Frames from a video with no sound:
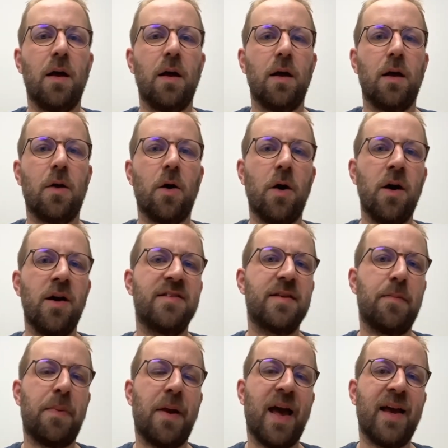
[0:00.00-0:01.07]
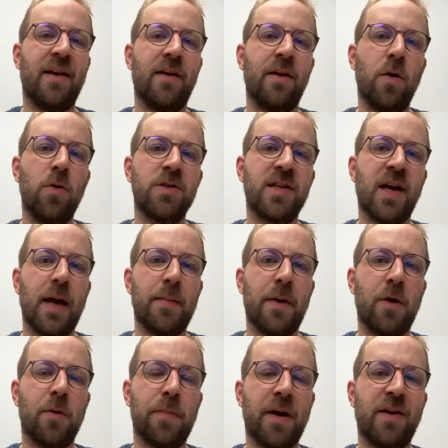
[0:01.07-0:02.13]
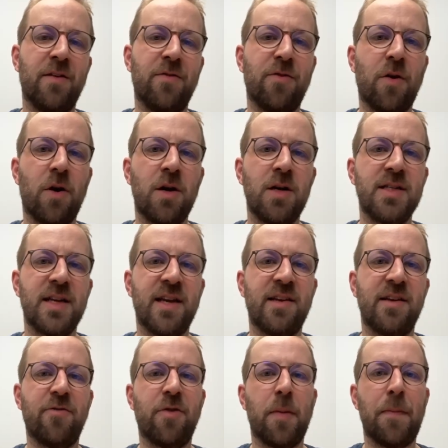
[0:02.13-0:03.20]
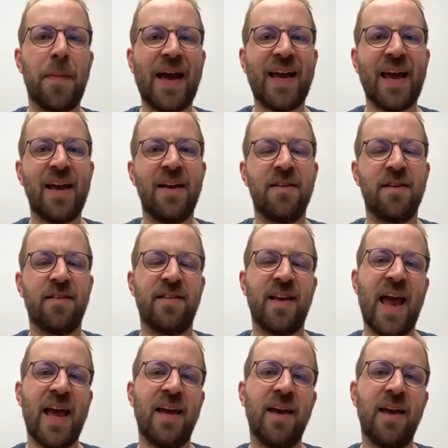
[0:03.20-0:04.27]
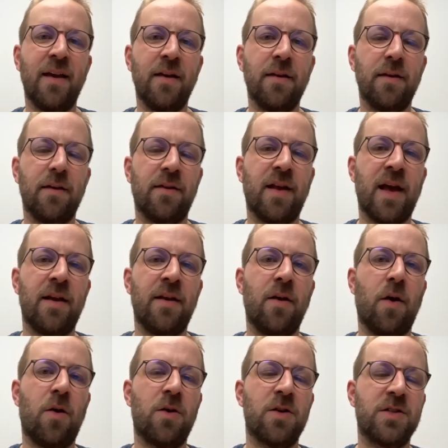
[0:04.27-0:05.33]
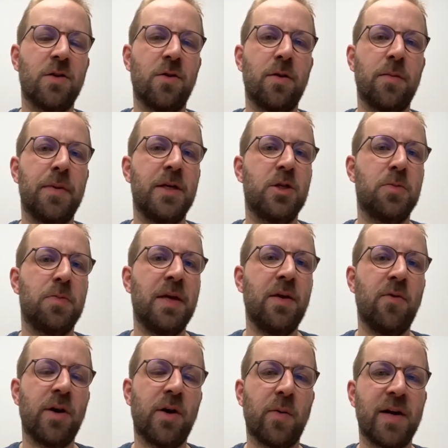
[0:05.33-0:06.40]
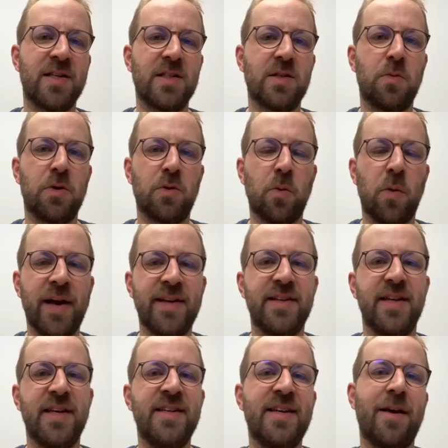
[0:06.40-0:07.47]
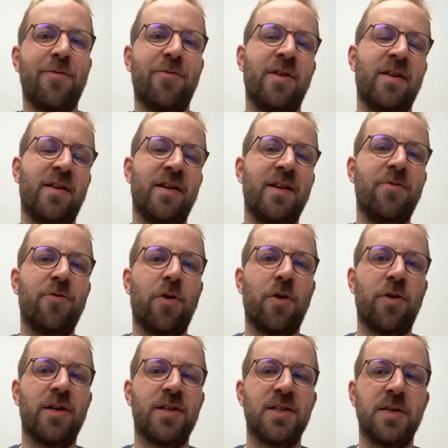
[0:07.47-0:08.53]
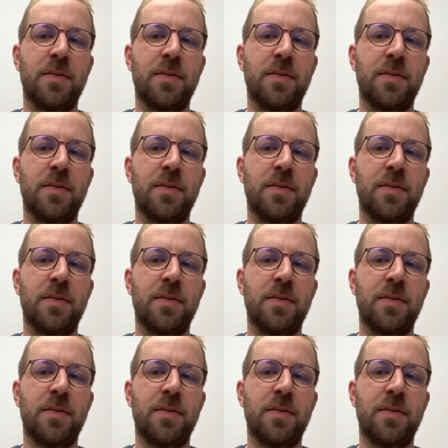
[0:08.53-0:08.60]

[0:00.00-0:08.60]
Curl is applying no timeout by default, and if the backend is hanging, then also the PHP request would wait indefinitely for it.